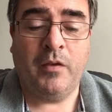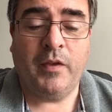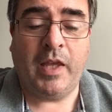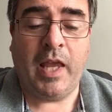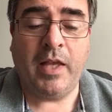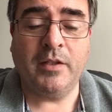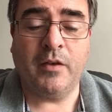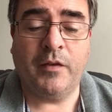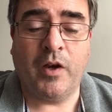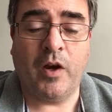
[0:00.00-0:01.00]
The kings
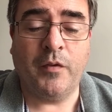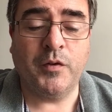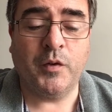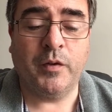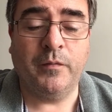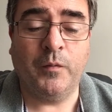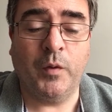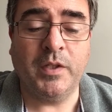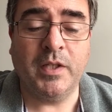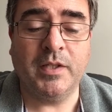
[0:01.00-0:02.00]
of the earth joined
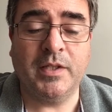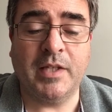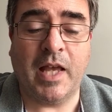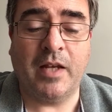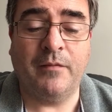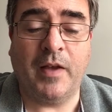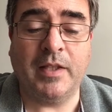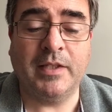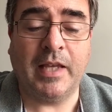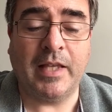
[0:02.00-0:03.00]
forces and
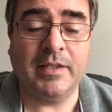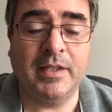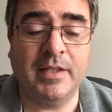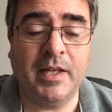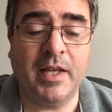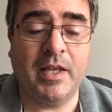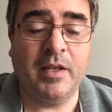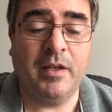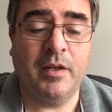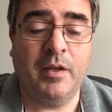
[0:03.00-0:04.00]
advanced against the city.
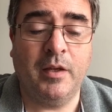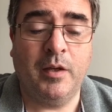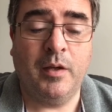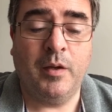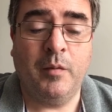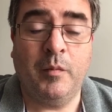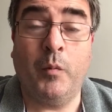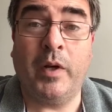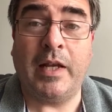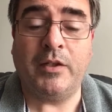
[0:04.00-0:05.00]
But
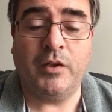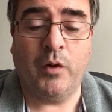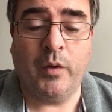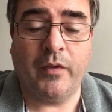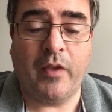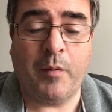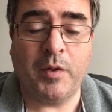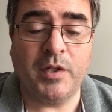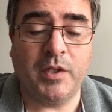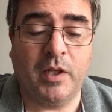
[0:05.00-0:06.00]
when they saw it, they were
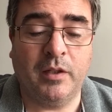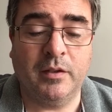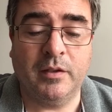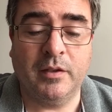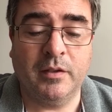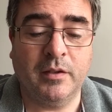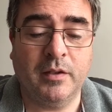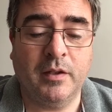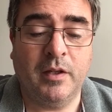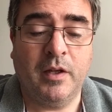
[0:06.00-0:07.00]
stunned.
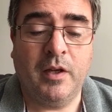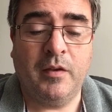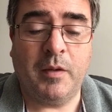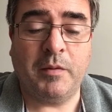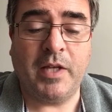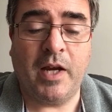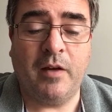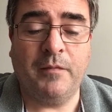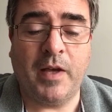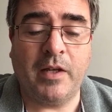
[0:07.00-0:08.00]
They were
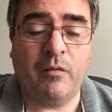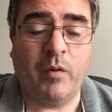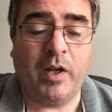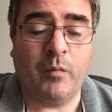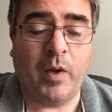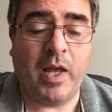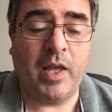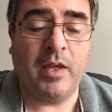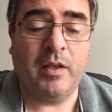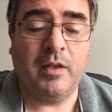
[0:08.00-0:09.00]
terrified and ran
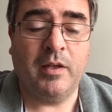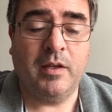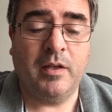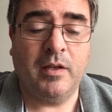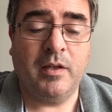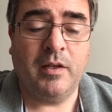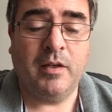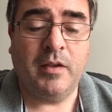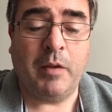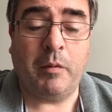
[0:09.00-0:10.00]
away.
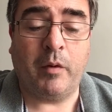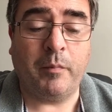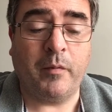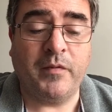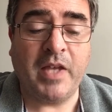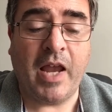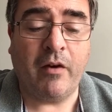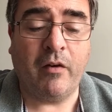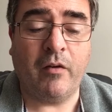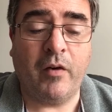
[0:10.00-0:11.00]
They were gripped with
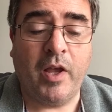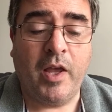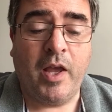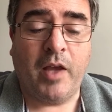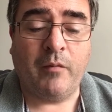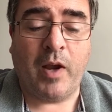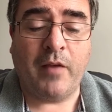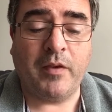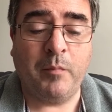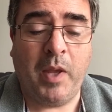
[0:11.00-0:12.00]
terror and
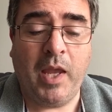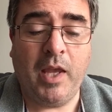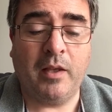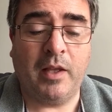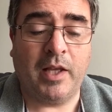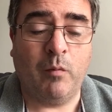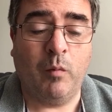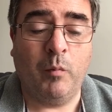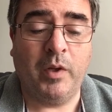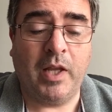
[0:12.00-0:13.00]
writhed in pain like a
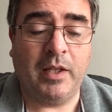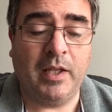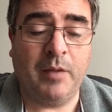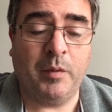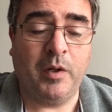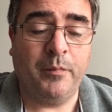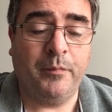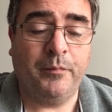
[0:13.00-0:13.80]
woman in labour.